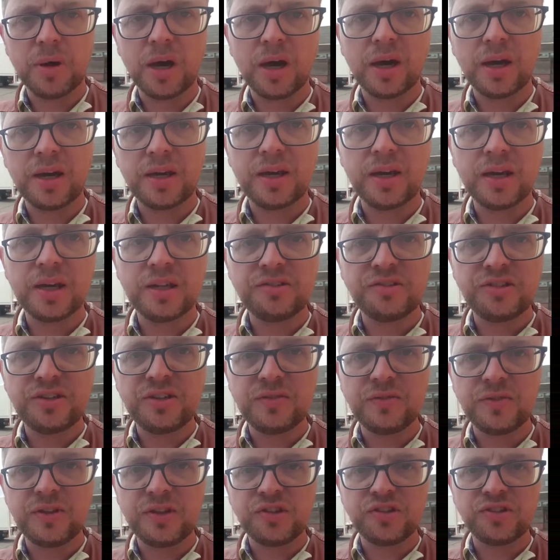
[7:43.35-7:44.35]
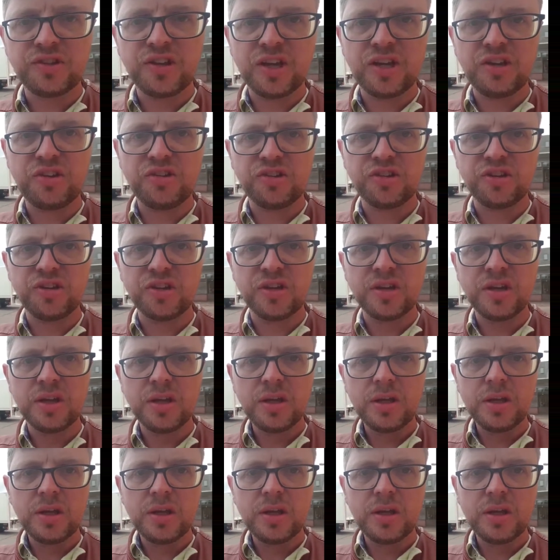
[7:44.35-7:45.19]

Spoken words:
my TV station